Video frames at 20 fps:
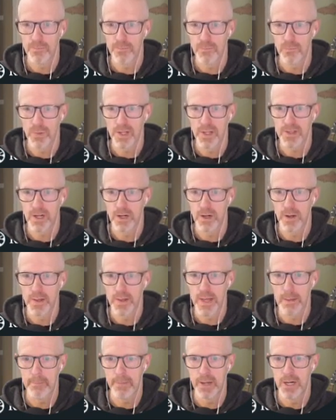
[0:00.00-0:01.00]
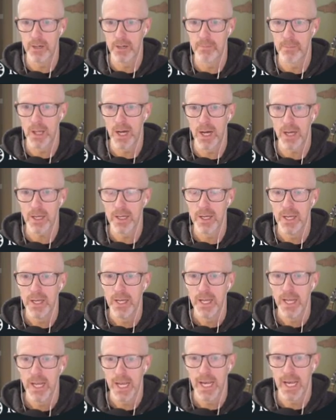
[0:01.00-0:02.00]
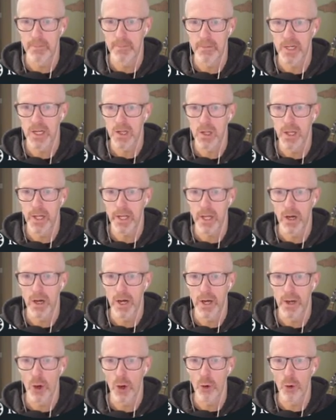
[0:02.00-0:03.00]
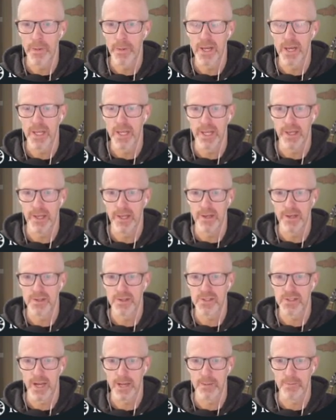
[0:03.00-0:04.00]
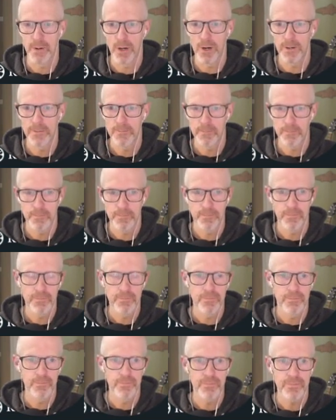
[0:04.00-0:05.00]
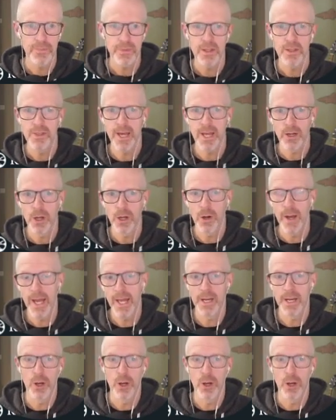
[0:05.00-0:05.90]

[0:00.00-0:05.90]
right there on that parent block, and I'm going to click on Open in Sidebar. That'll go ahead and